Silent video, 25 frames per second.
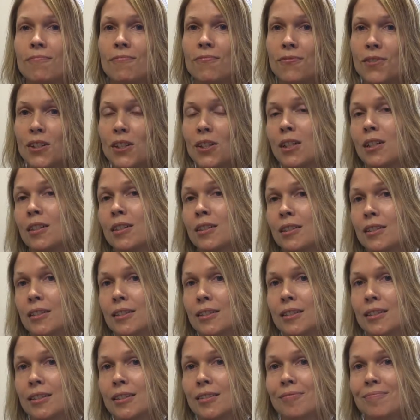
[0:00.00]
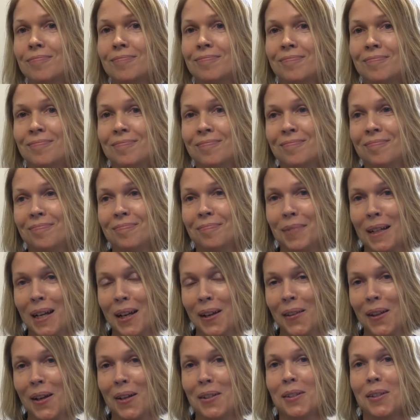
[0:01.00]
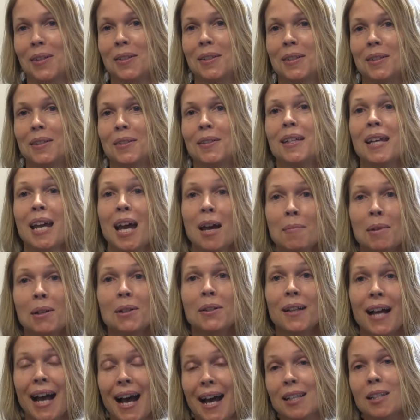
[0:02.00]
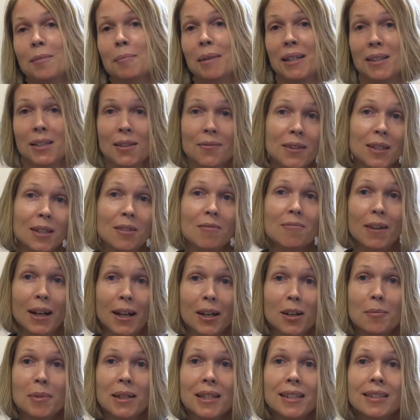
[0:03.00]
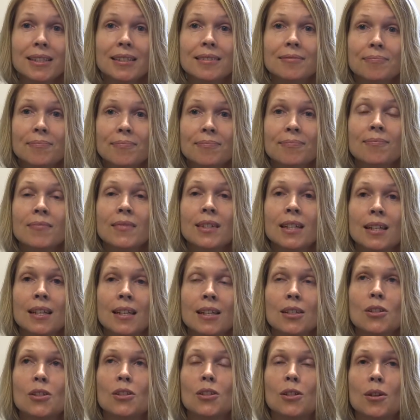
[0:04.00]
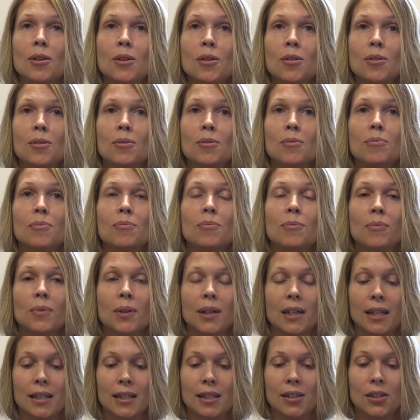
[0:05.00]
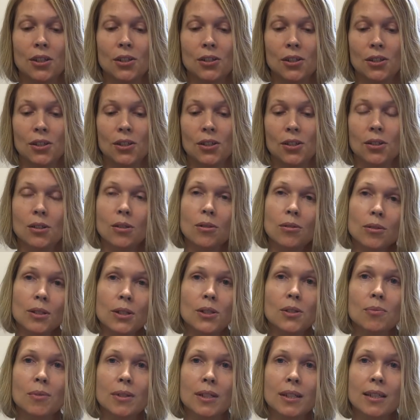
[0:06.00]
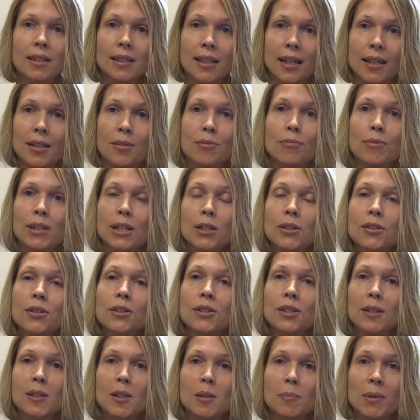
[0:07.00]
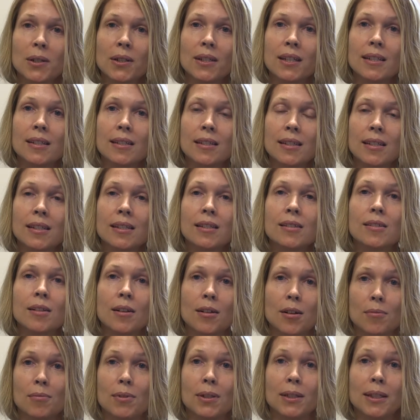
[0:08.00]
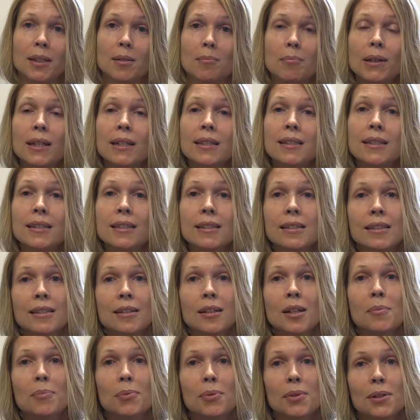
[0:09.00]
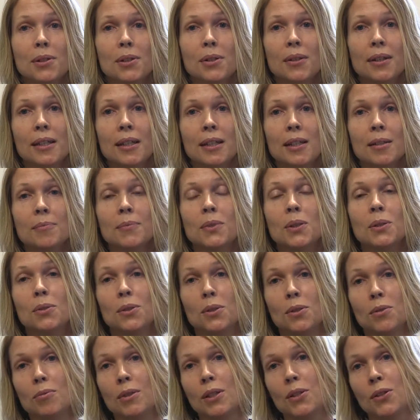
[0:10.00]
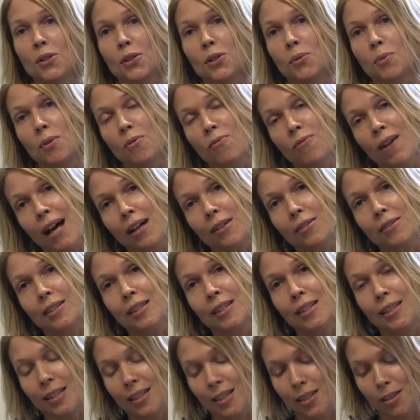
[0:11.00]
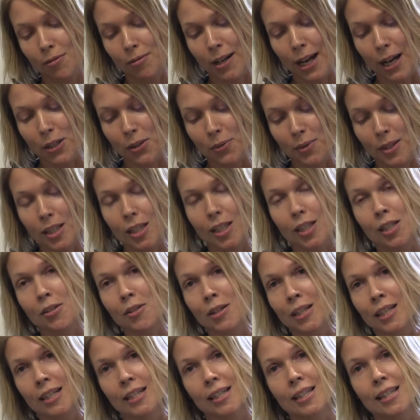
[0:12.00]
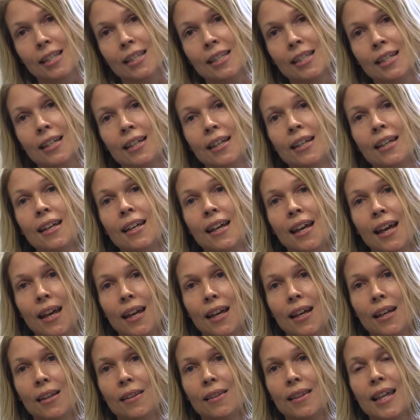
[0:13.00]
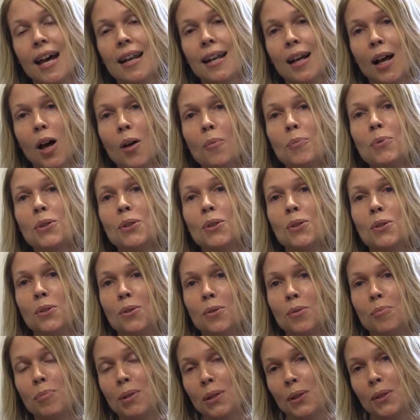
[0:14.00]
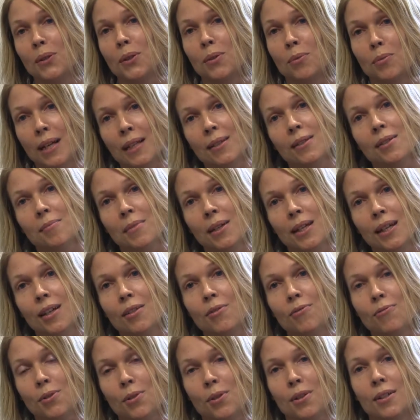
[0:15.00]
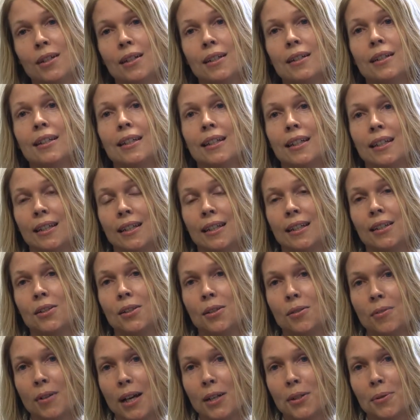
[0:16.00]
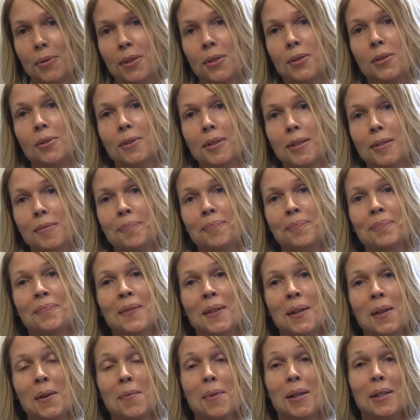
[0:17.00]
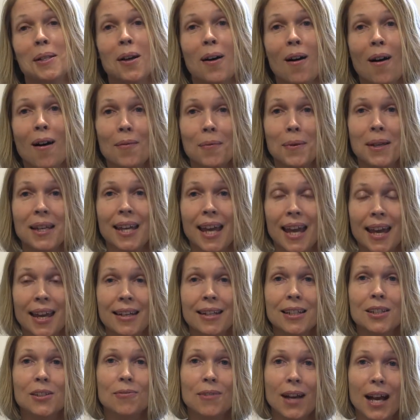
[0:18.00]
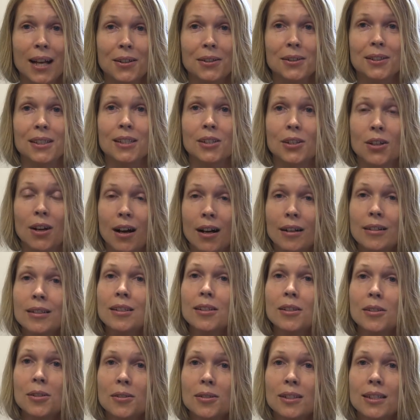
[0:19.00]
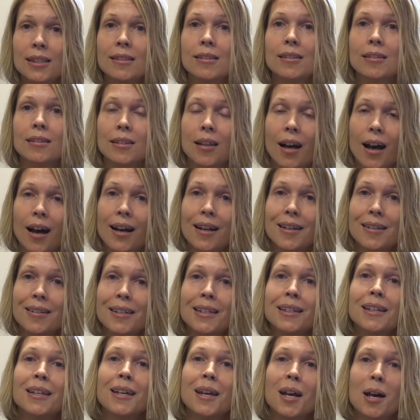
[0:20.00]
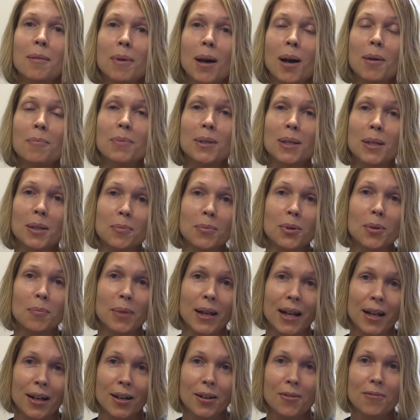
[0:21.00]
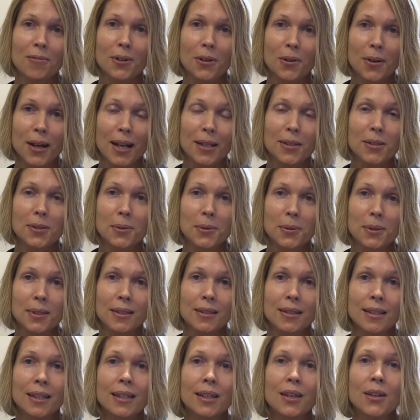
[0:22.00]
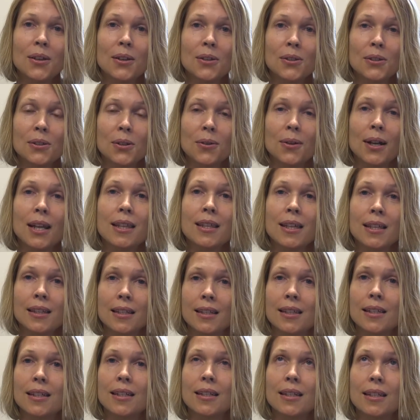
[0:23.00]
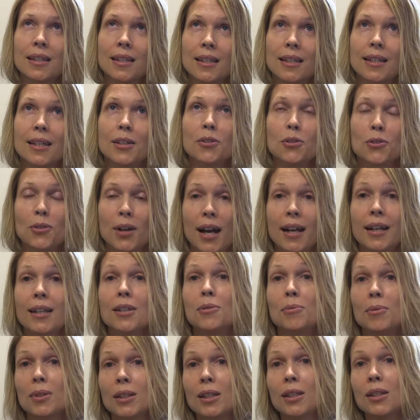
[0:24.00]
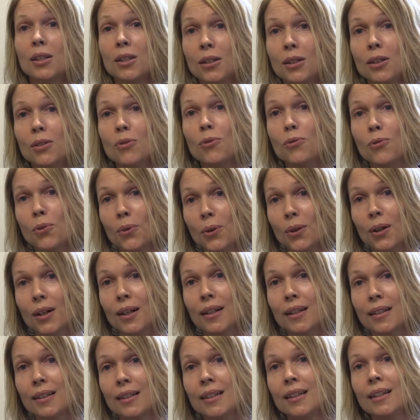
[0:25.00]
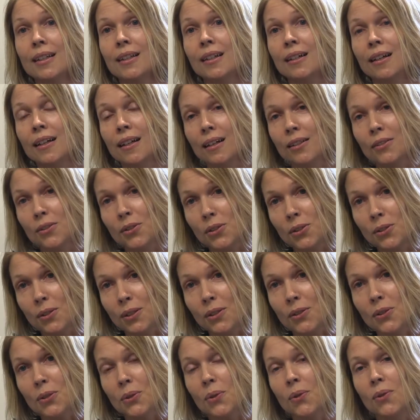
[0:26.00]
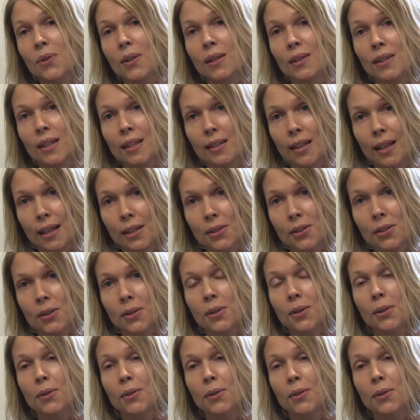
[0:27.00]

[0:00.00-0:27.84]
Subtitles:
physical, biological, chemical aspects of the environment. So in addition to the coursework, then research experiences are really abundant in our program. You do research with faculty, graduate students, and that helps you build a resume for getting into graduate school. We can, as faculty, talk to students a lot about being prepared for grad school. So I think that the ES track is really good for students who think they'd like to go